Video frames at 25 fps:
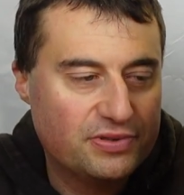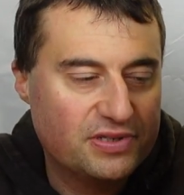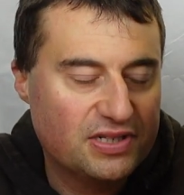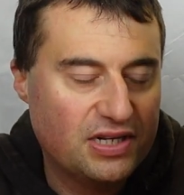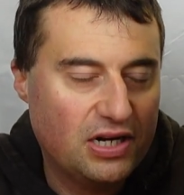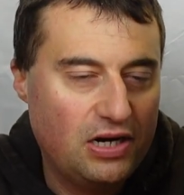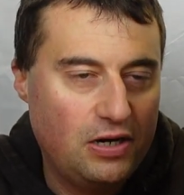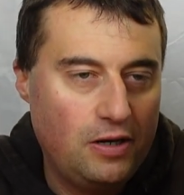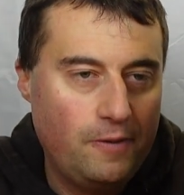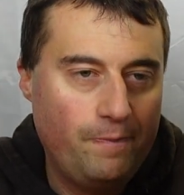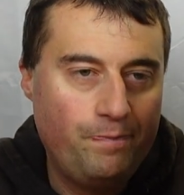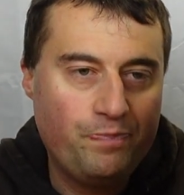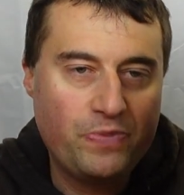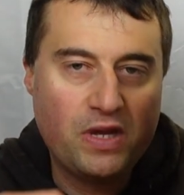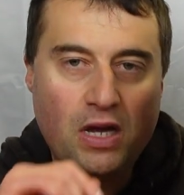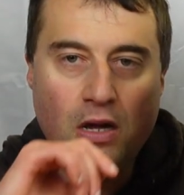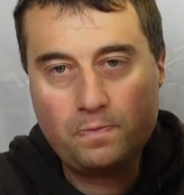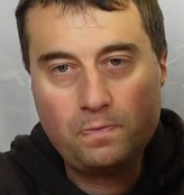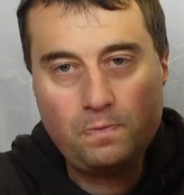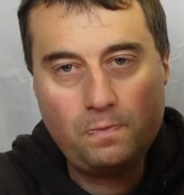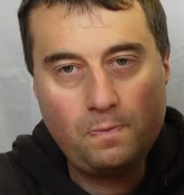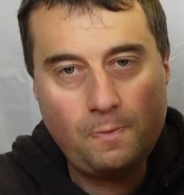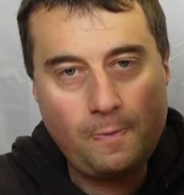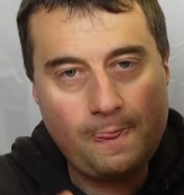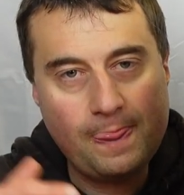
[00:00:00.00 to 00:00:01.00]
So
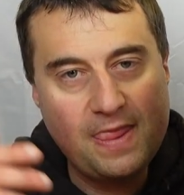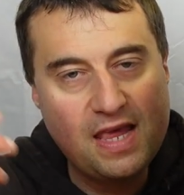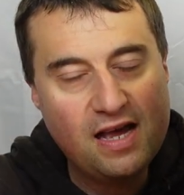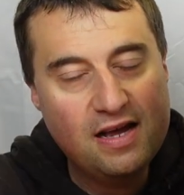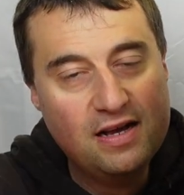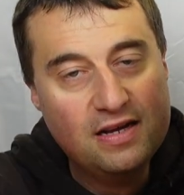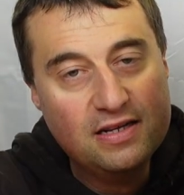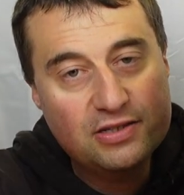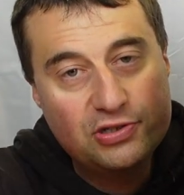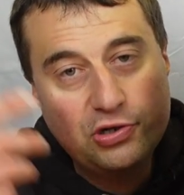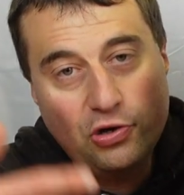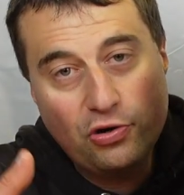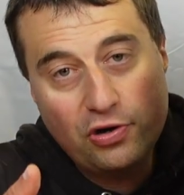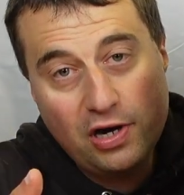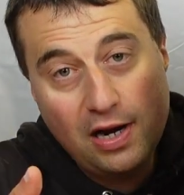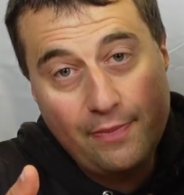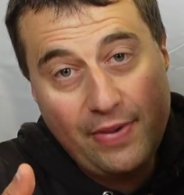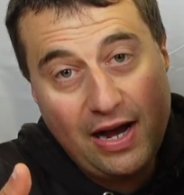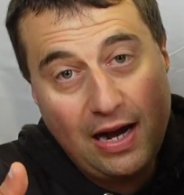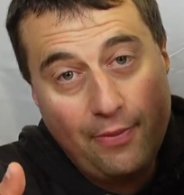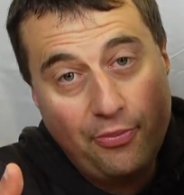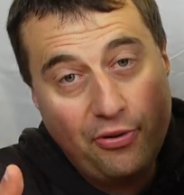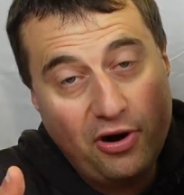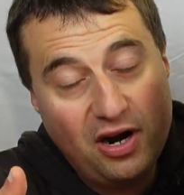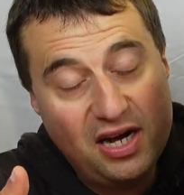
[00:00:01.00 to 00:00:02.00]
talking
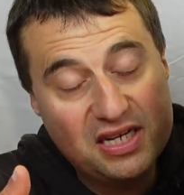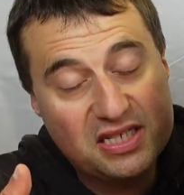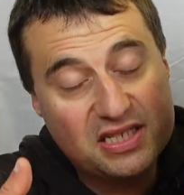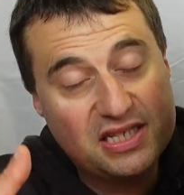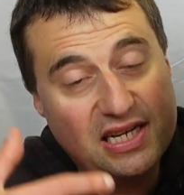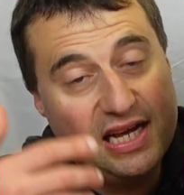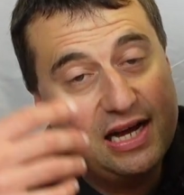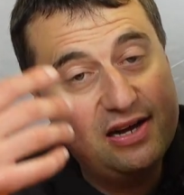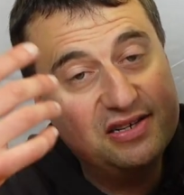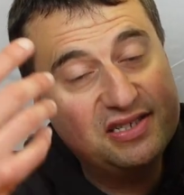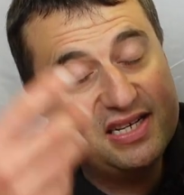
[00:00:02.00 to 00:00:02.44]
about price now,